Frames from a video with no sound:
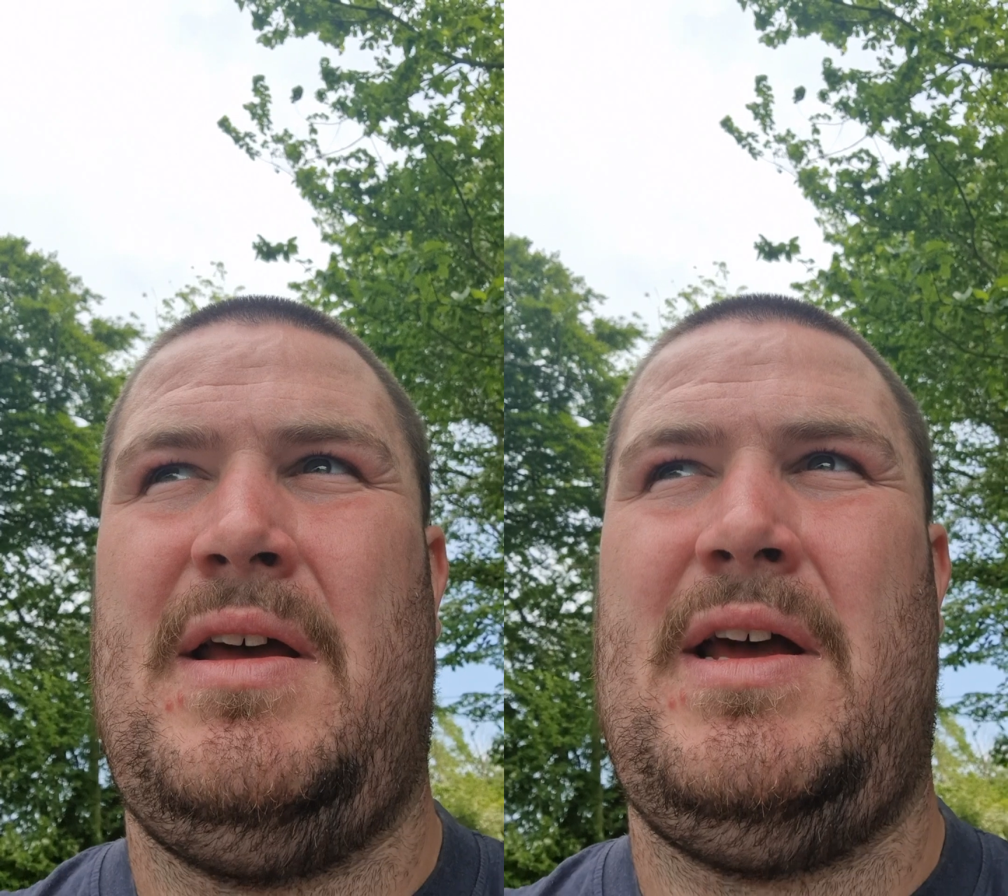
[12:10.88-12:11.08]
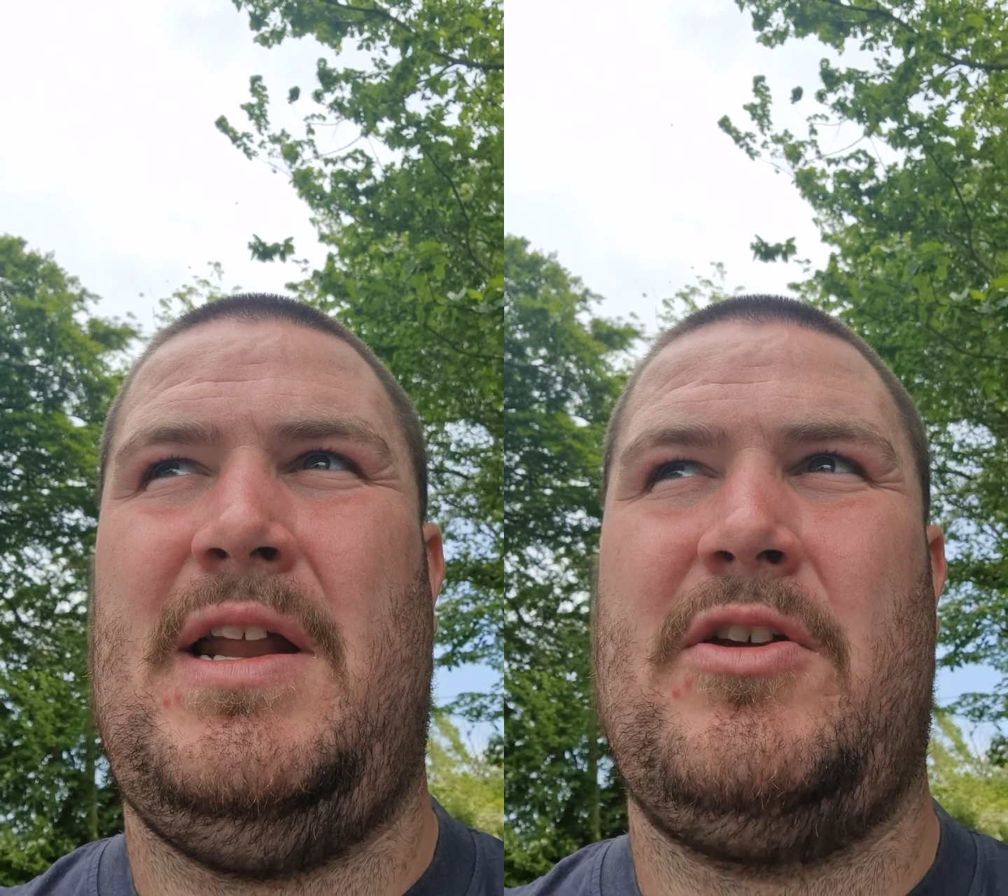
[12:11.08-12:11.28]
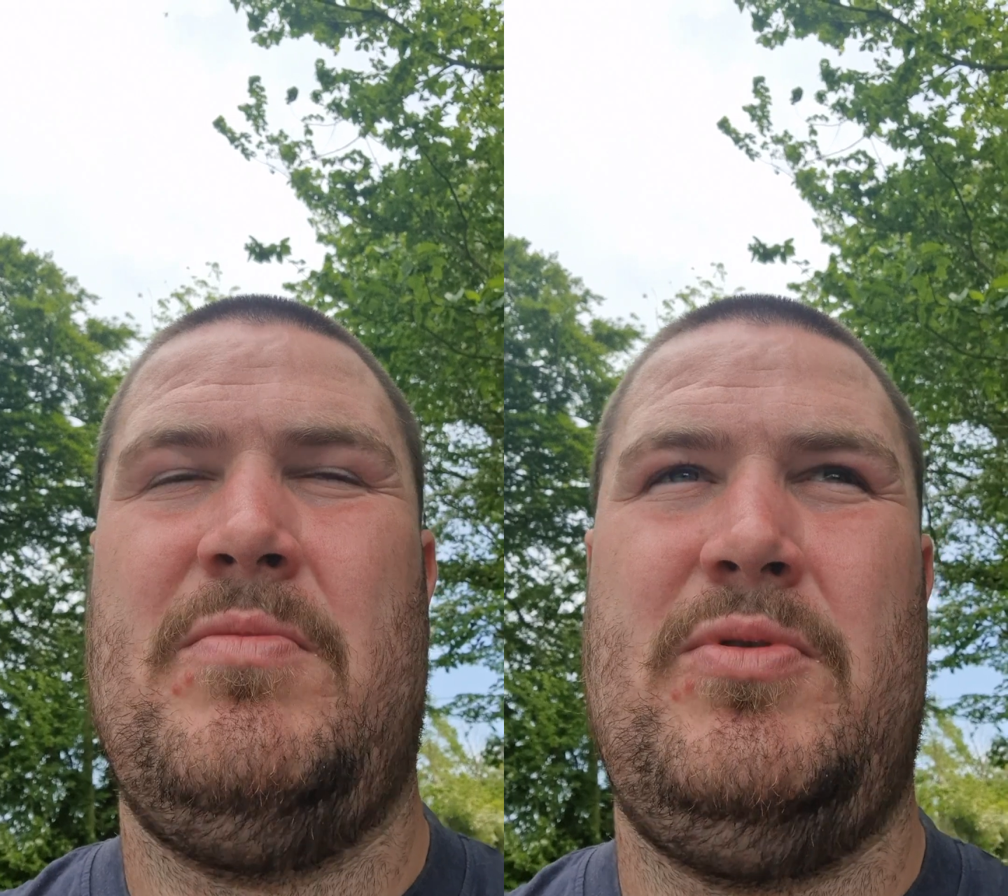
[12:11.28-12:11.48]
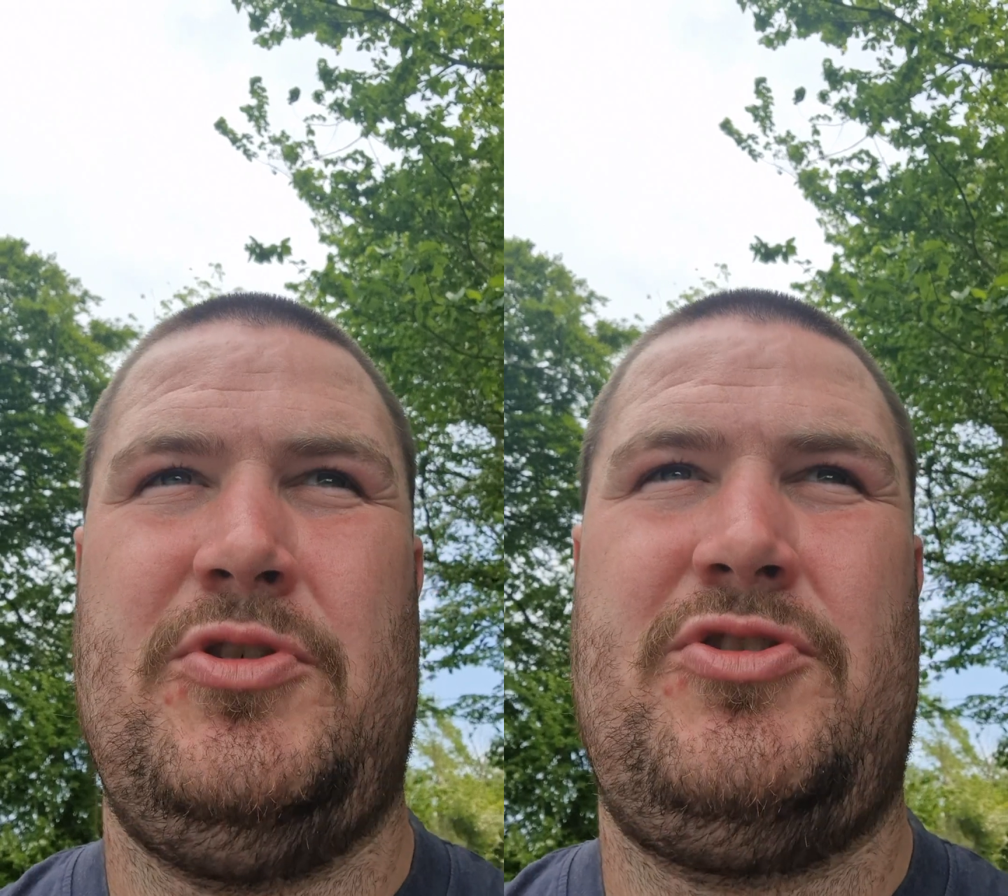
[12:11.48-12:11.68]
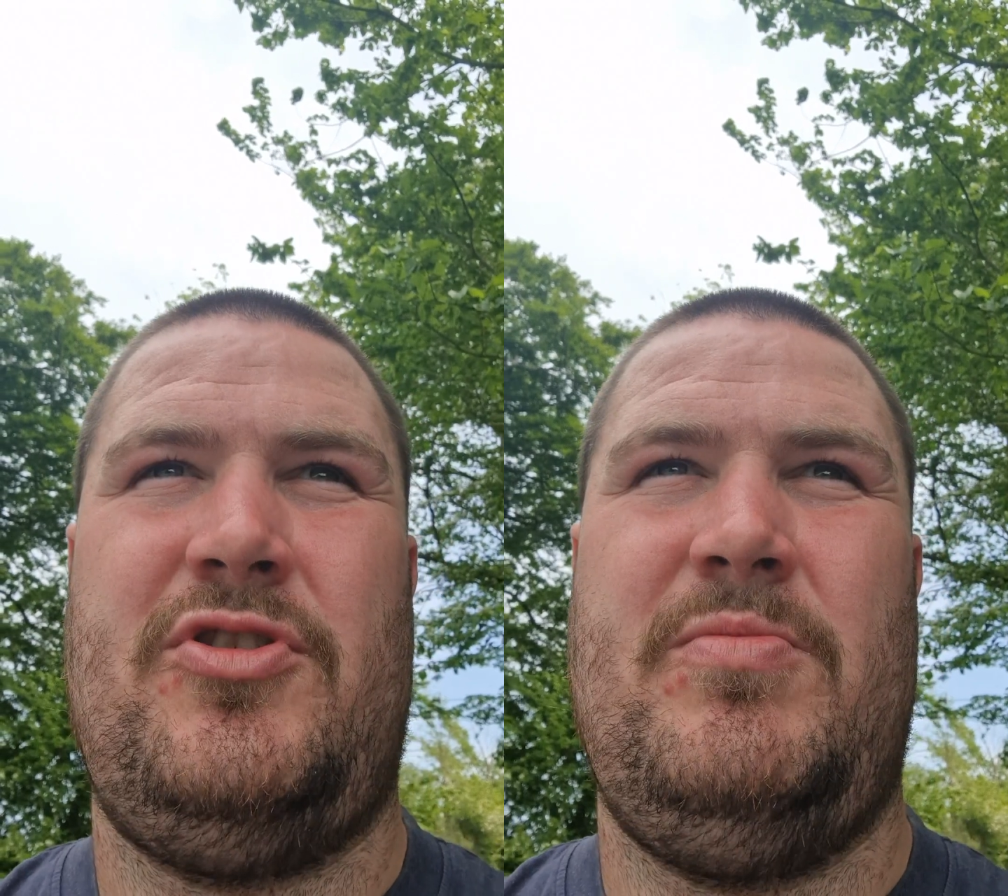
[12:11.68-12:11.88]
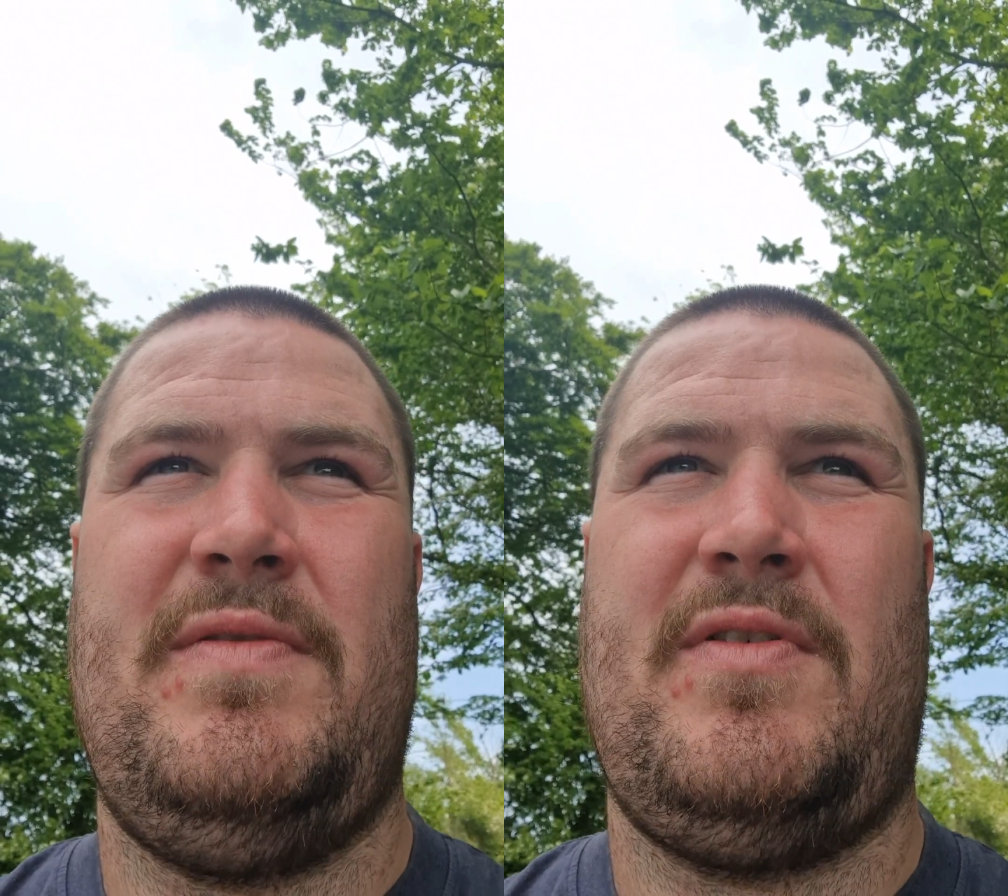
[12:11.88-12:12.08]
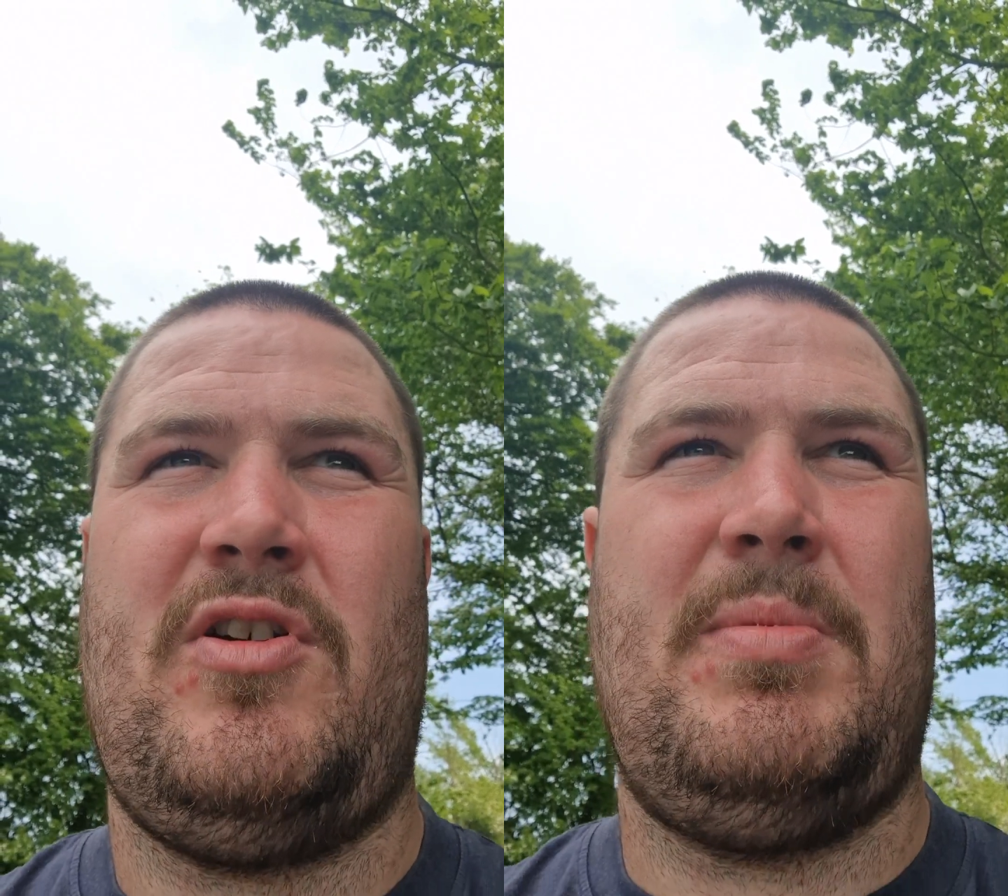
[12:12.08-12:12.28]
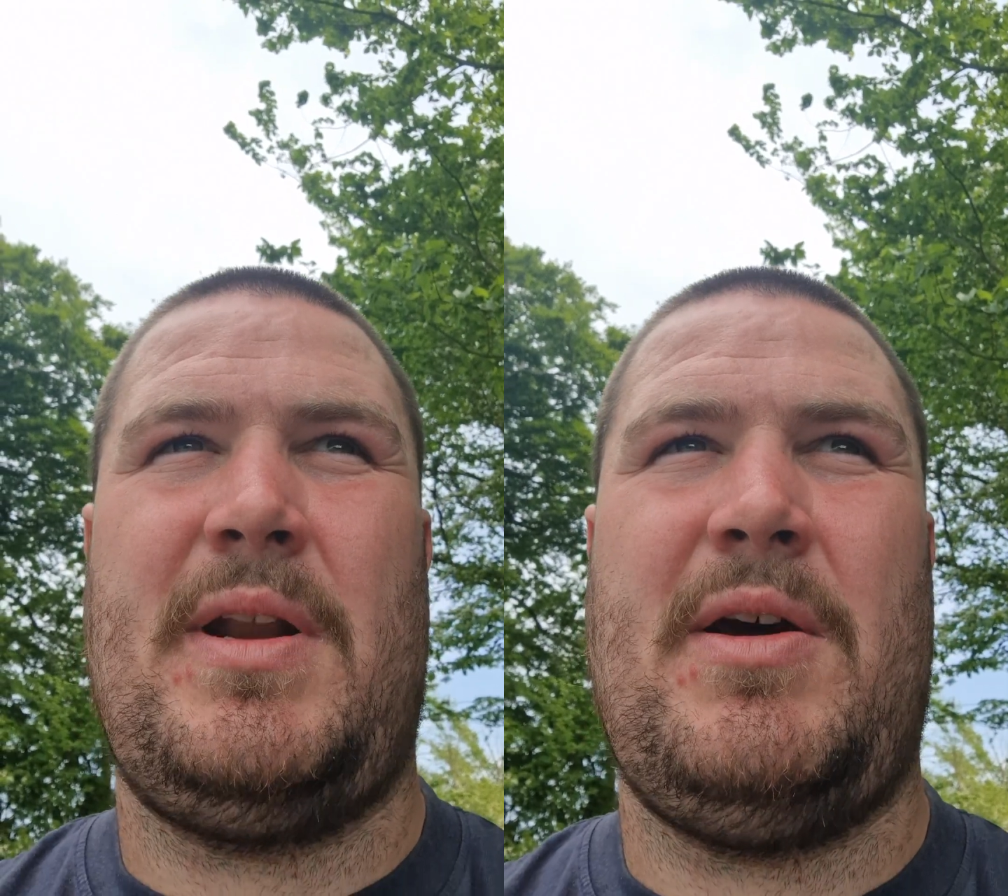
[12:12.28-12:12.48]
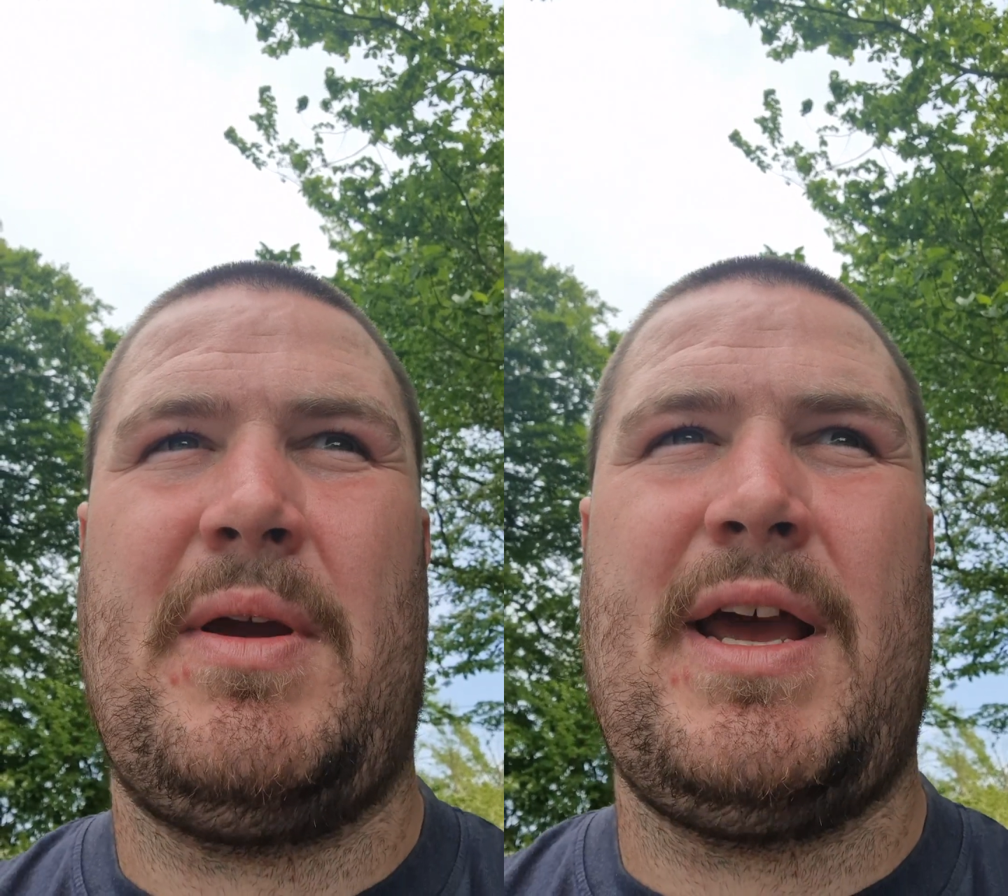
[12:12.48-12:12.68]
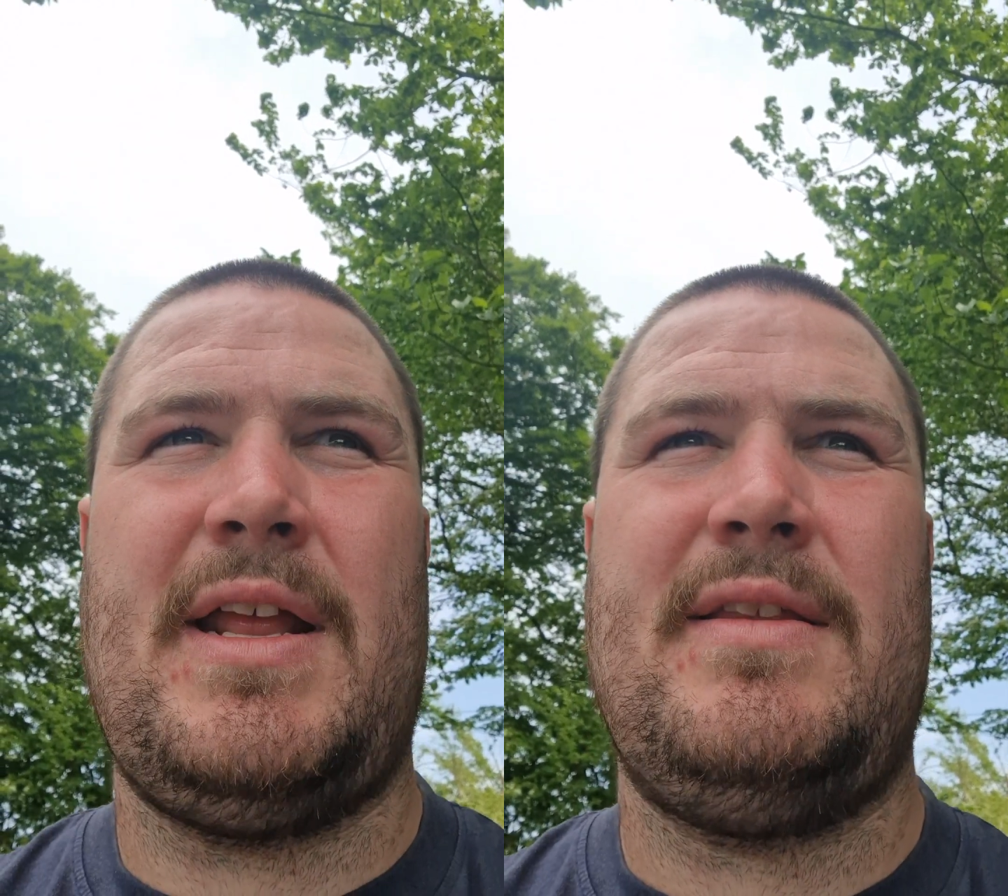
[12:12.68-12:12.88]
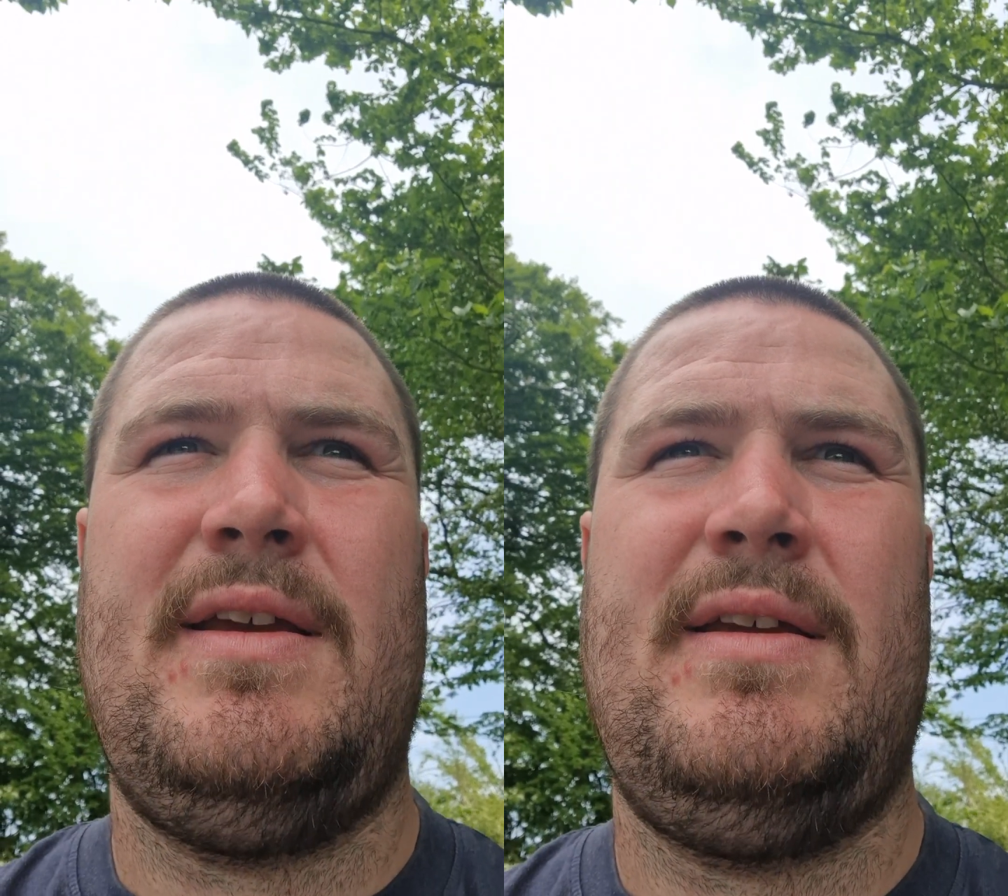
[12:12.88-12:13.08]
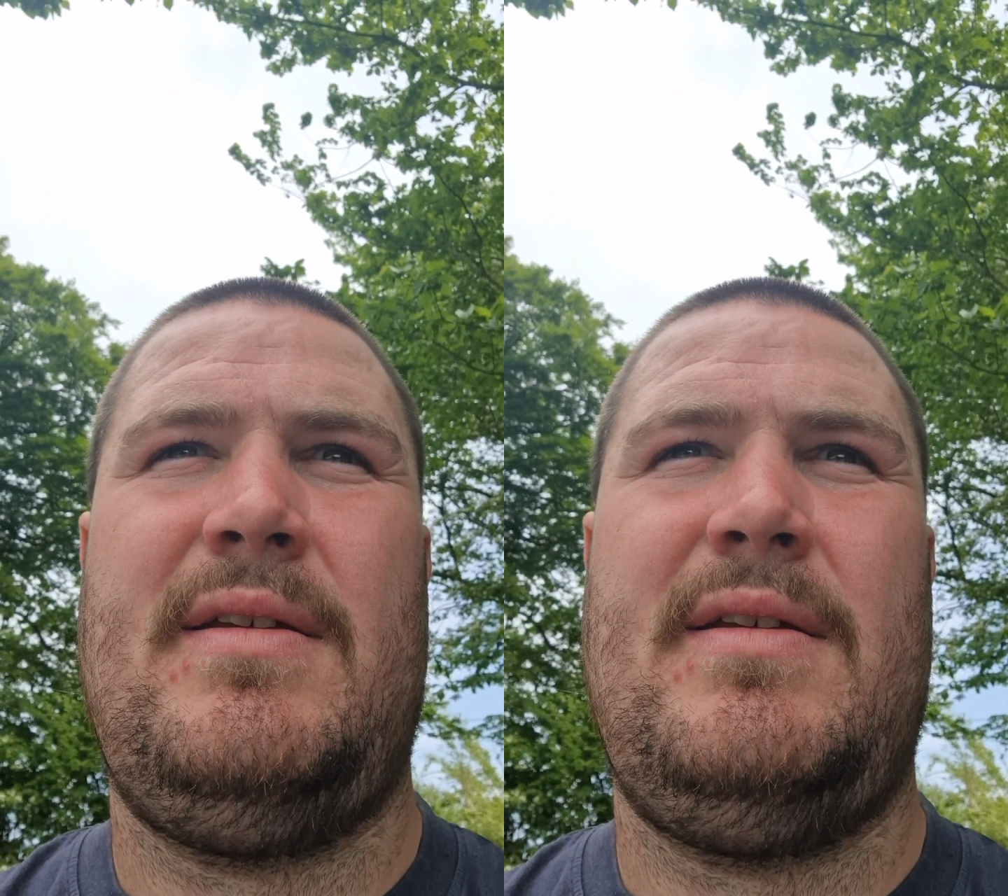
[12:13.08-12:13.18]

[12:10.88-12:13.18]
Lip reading: And I could push through before, but now I can't.